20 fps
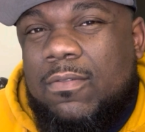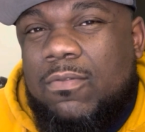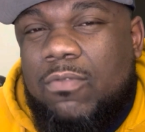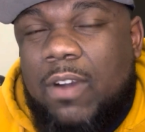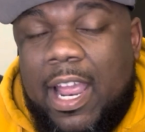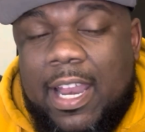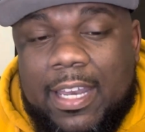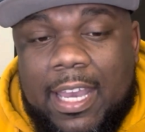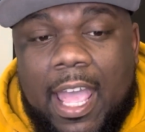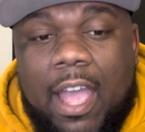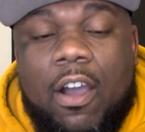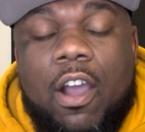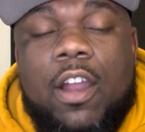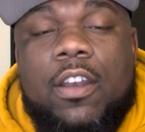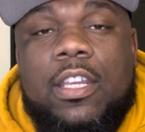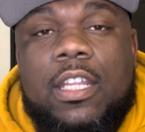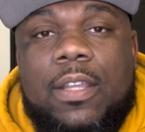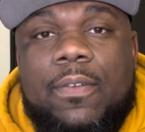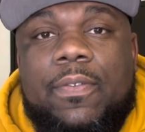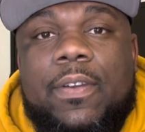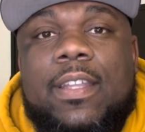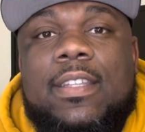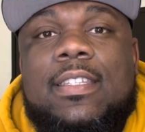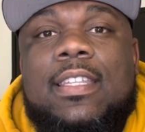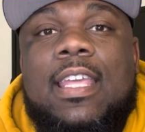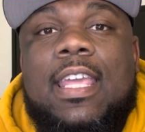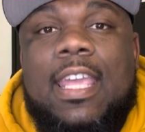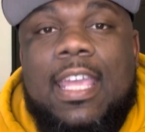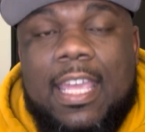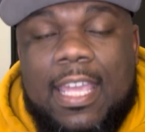Right now, our
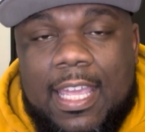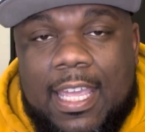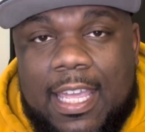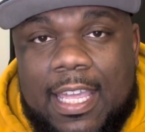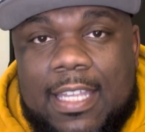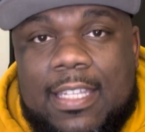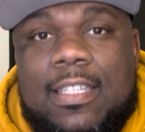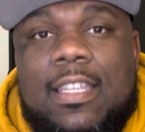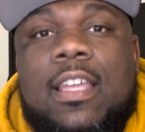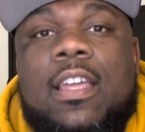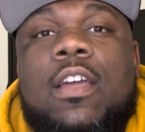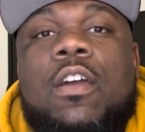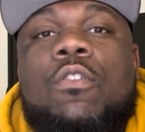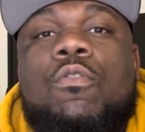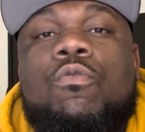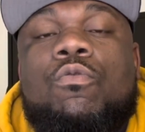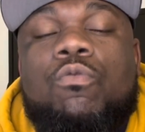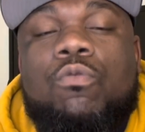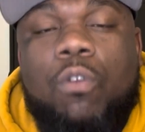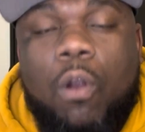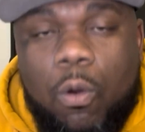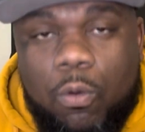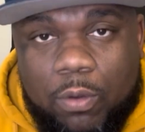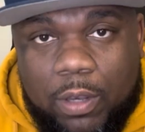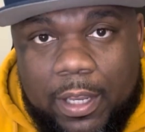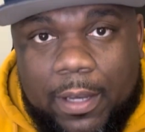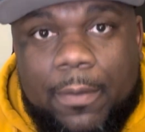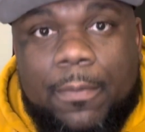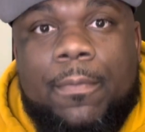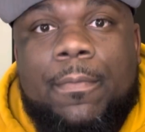defense is
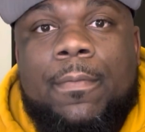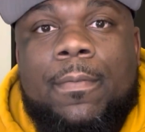rolling,